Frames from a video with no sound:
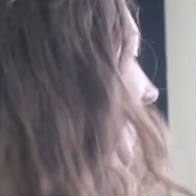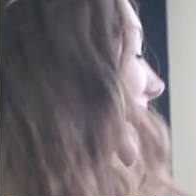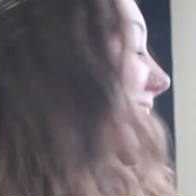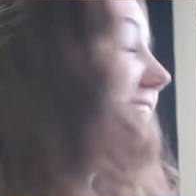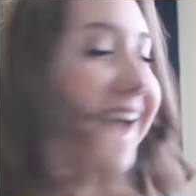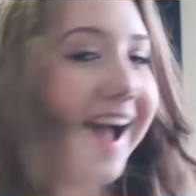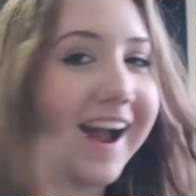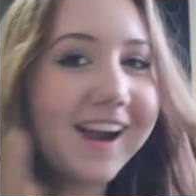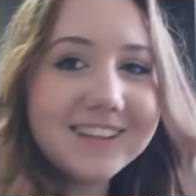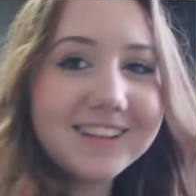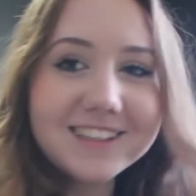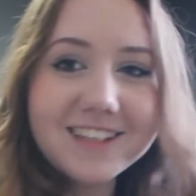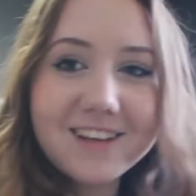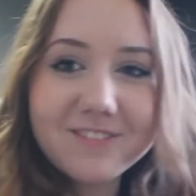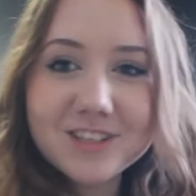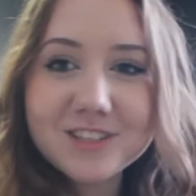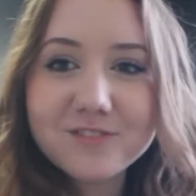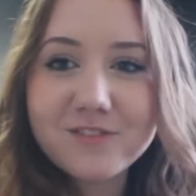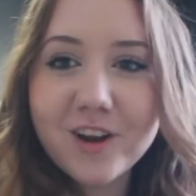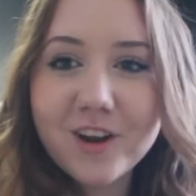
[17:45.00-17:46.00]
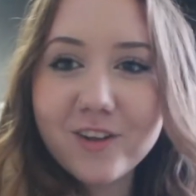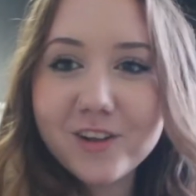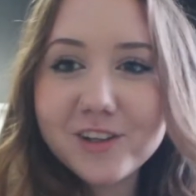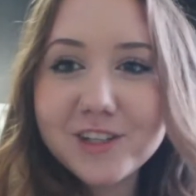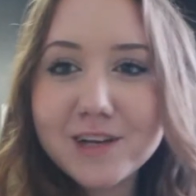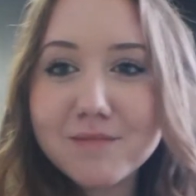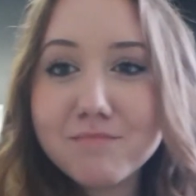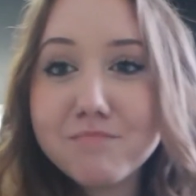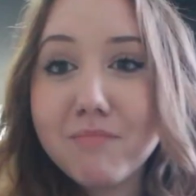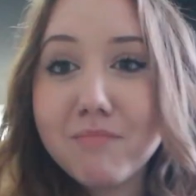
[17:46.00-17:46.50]
the ending of this video
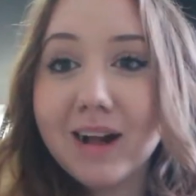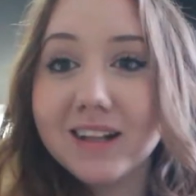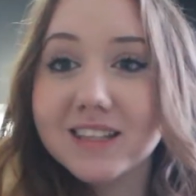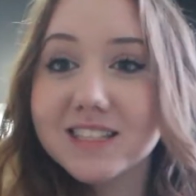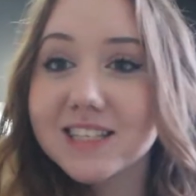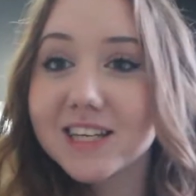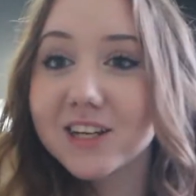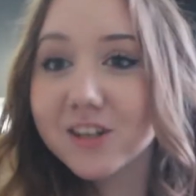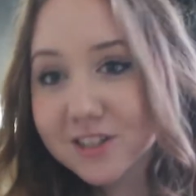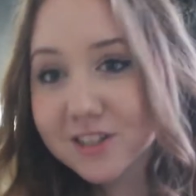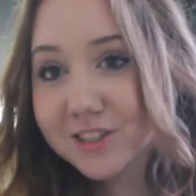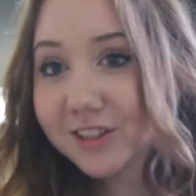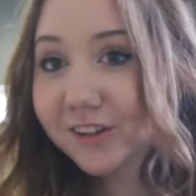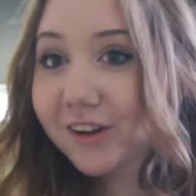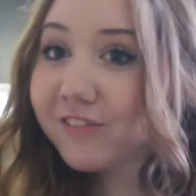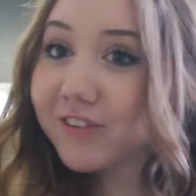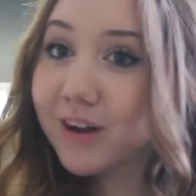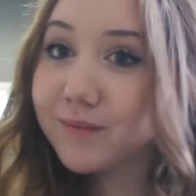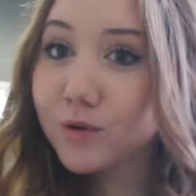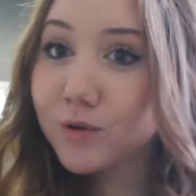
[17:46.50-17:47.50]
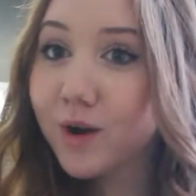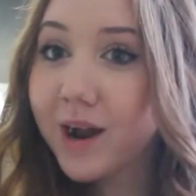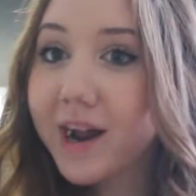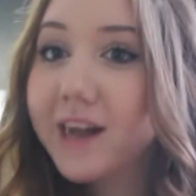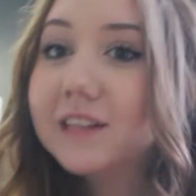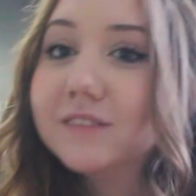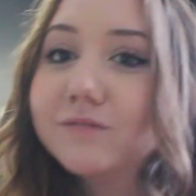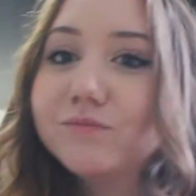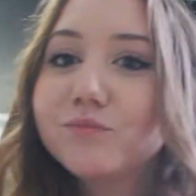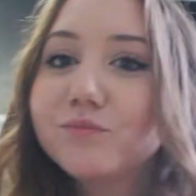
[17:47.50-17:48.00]
literally months later, so it'll be
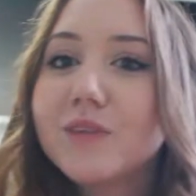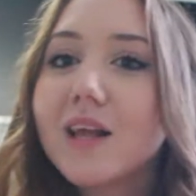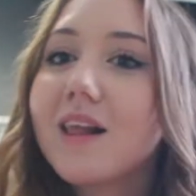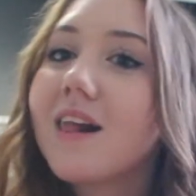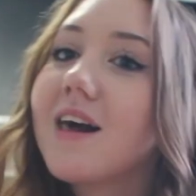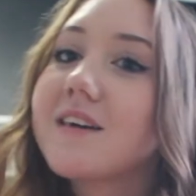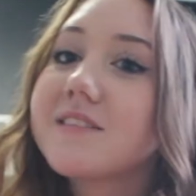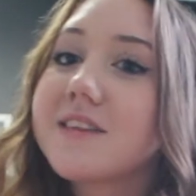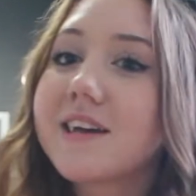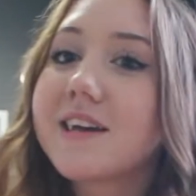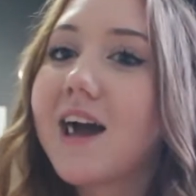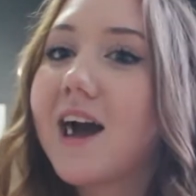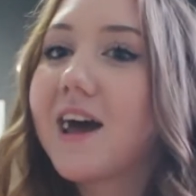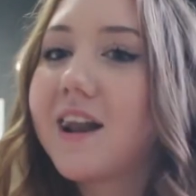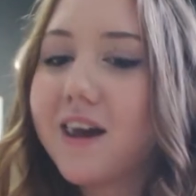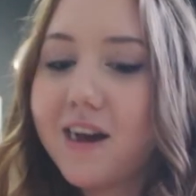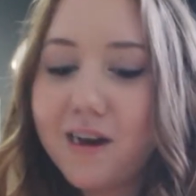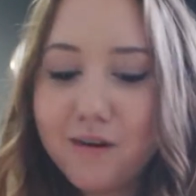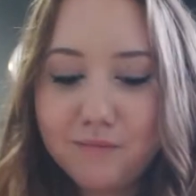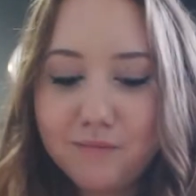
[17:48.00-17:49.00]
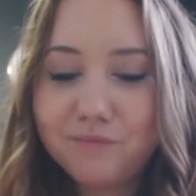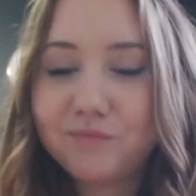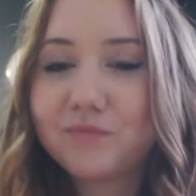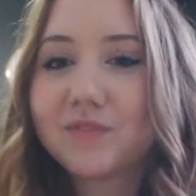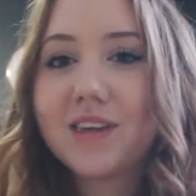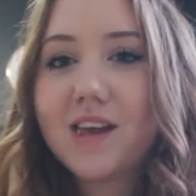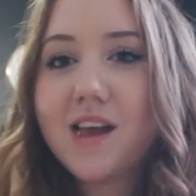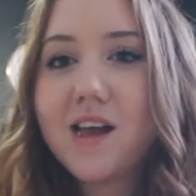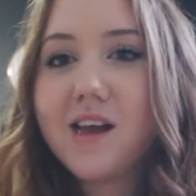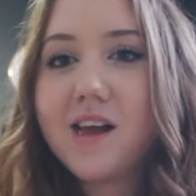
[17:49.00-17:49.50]
February, because I kinda
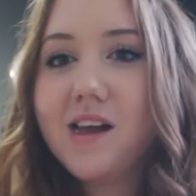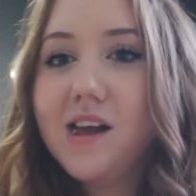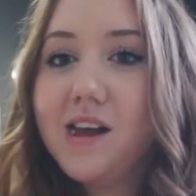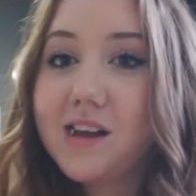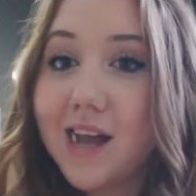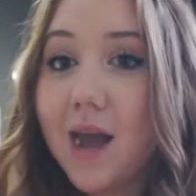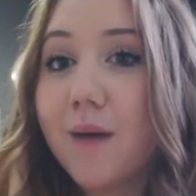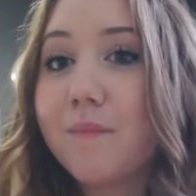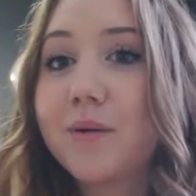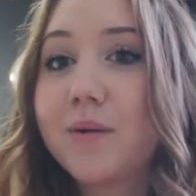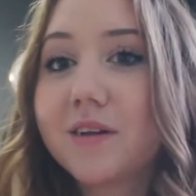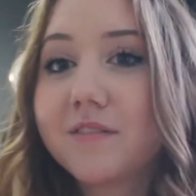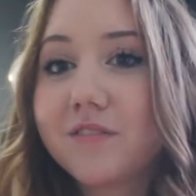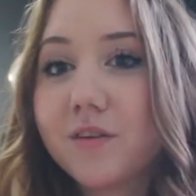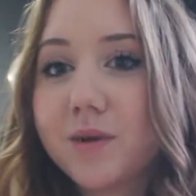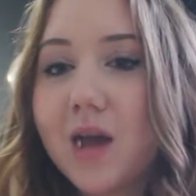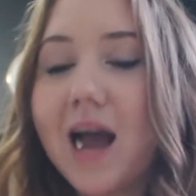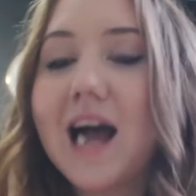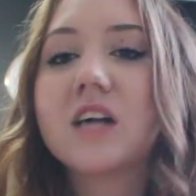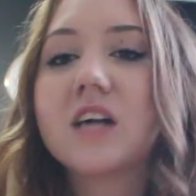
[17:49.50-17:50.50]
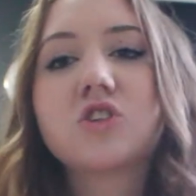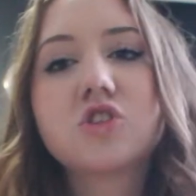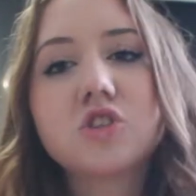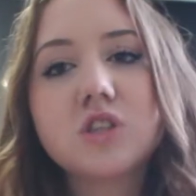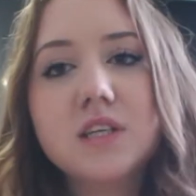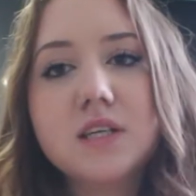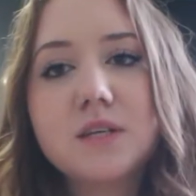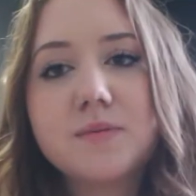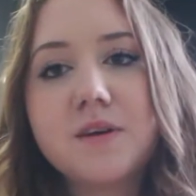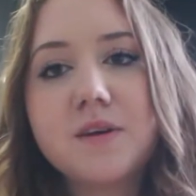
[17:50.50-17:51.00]
um, kept putting something.
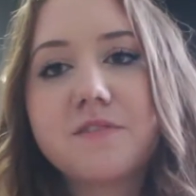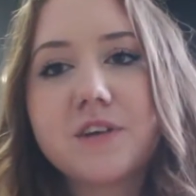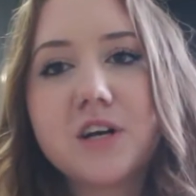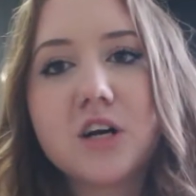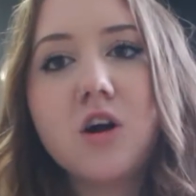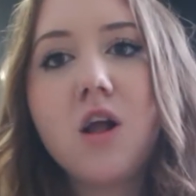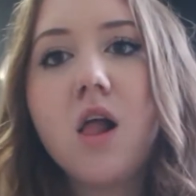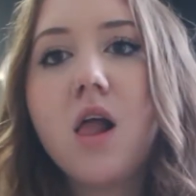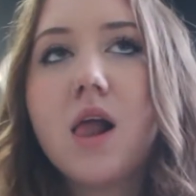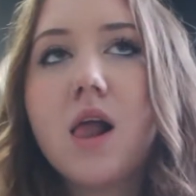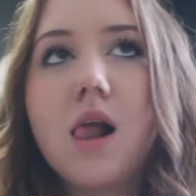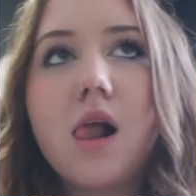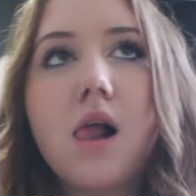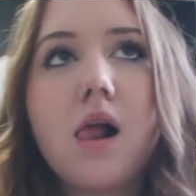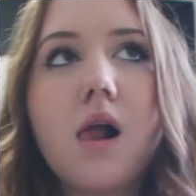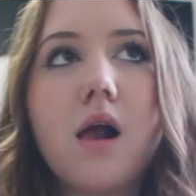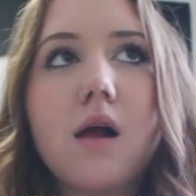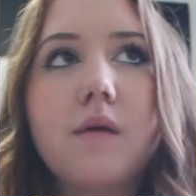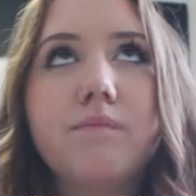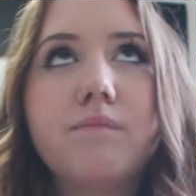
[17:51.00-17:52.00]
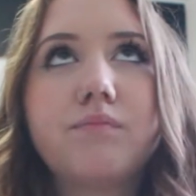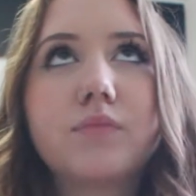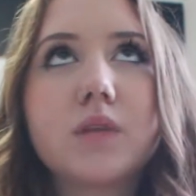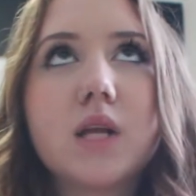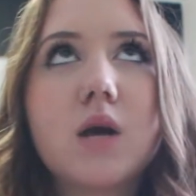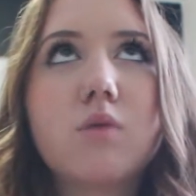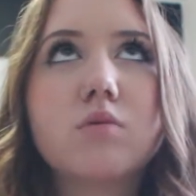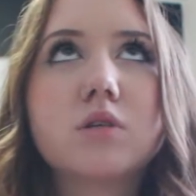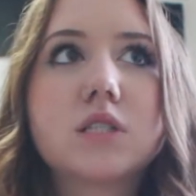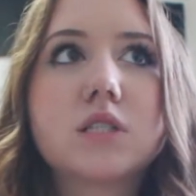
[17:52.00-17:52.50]
Actually, to be fair,
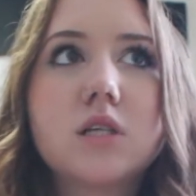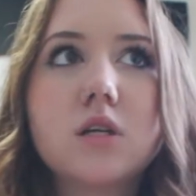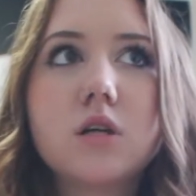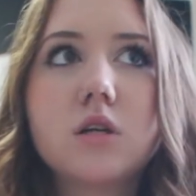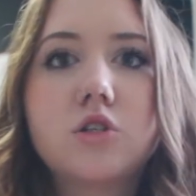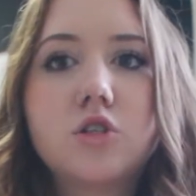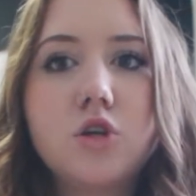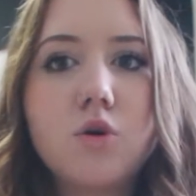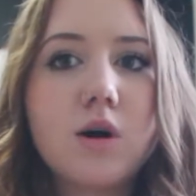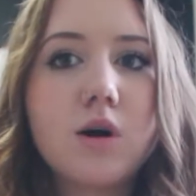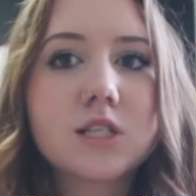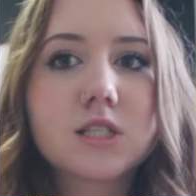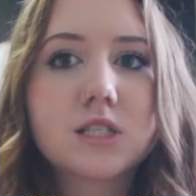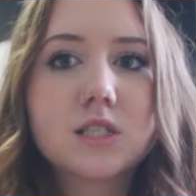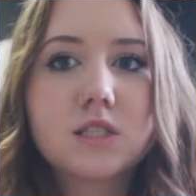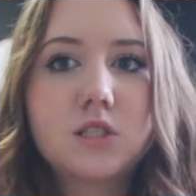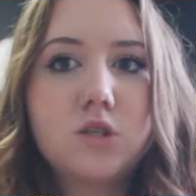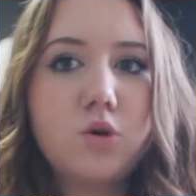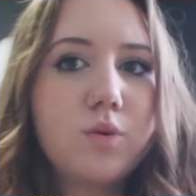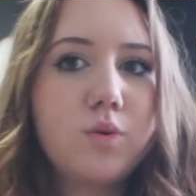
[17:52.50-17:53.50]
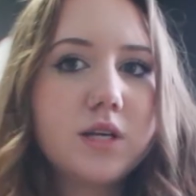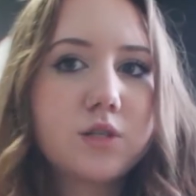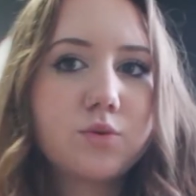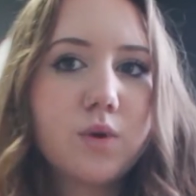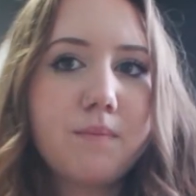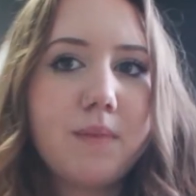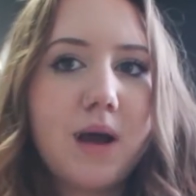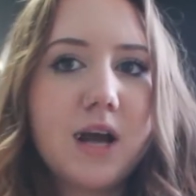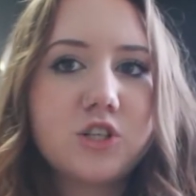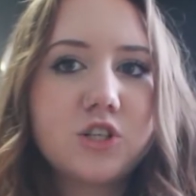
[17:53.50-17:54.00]
it was still two, ones, two weeks
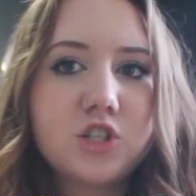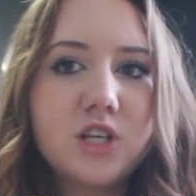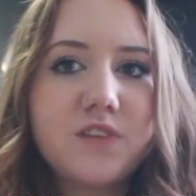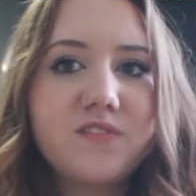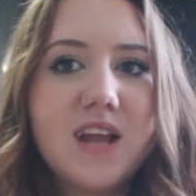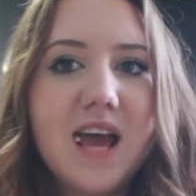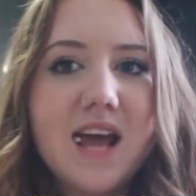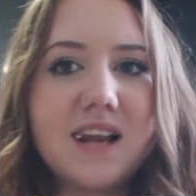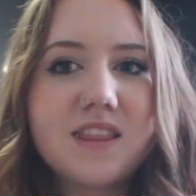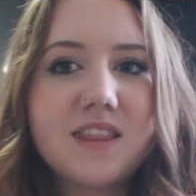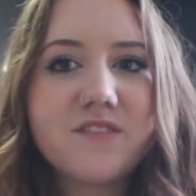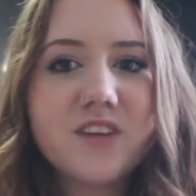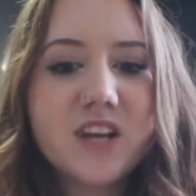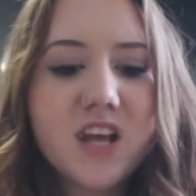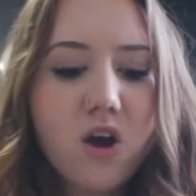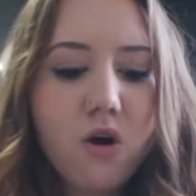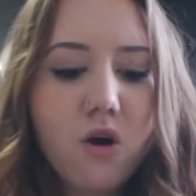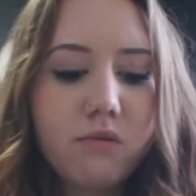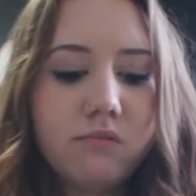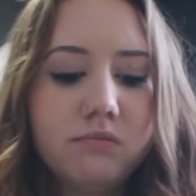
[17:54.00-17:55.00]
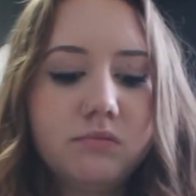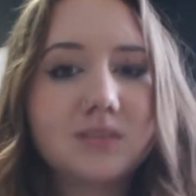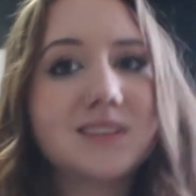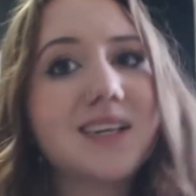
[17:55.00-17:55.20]
went by and she didn't even edit the video.